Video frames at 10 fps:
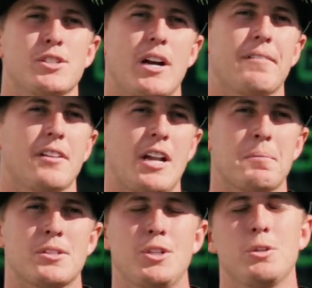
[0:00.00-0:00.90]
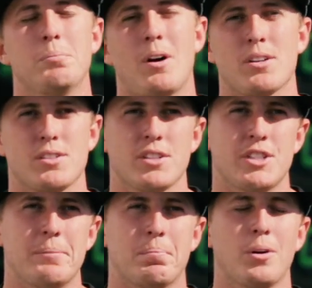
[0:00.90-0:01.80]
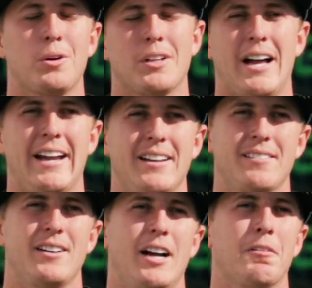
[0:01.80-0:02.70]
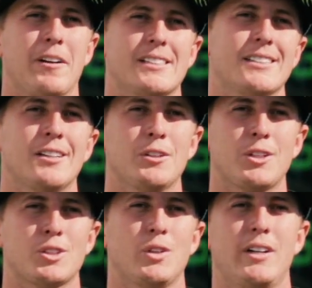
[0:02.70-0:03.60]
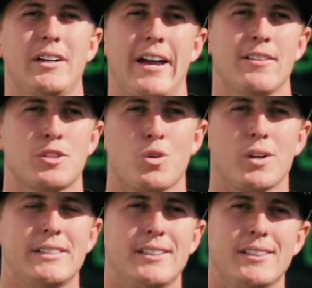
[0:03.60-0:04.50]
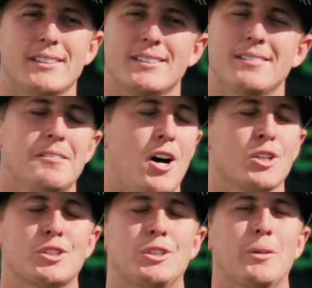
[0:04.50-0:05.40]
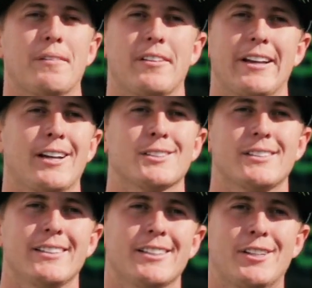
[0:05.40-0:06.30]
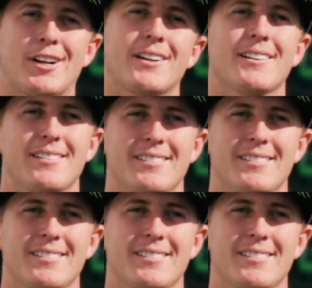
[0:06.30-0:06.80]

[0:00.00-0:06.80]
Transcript: driver of the number two Monster Energy Pro Light. I race in the Lucas Oil and the TORC Series. Also do everything else in the dirt.